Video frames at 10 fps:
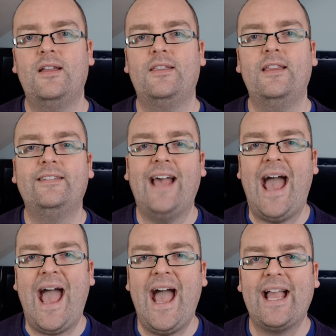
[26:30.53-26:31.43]
this
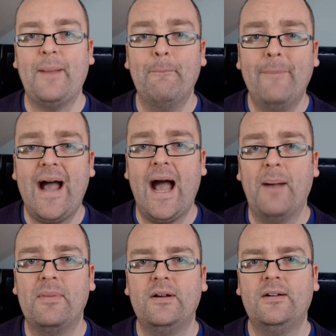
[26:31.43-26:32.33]
hag
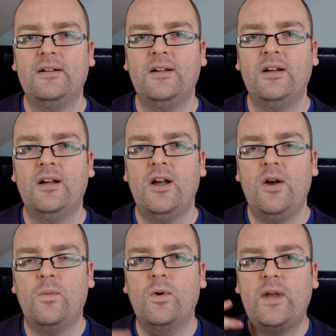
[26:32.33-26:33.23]
Mab
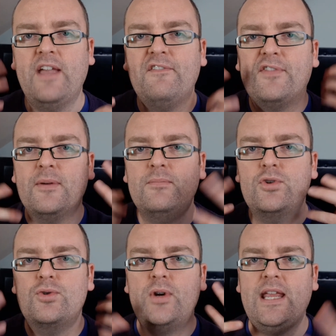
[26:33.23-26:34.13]
will give them
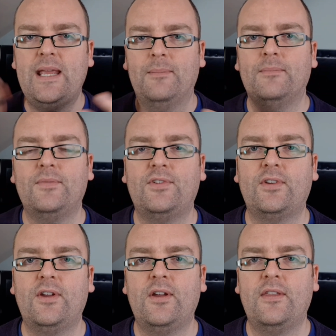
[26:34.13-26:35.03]
dreams
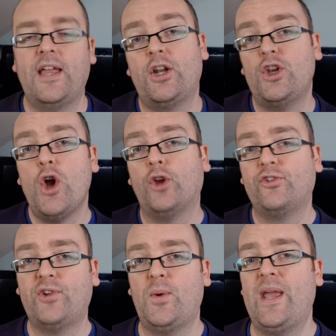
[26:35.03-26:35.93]
that are not
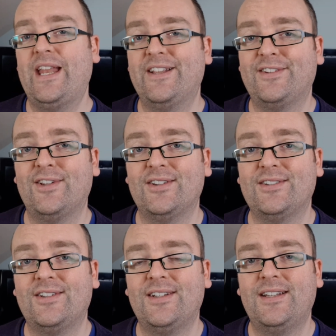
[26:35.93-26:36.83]
so
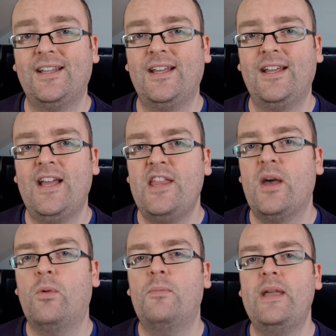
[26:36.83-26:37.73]
innocent,
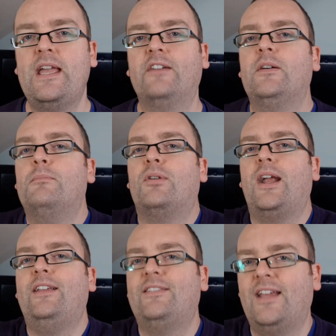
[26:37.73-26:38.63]
that will be of
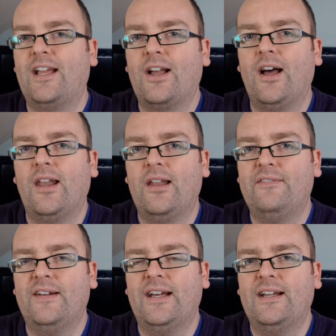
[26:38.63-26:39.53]
embracing a
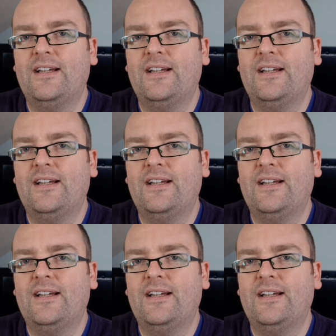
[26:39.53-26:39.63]
lover,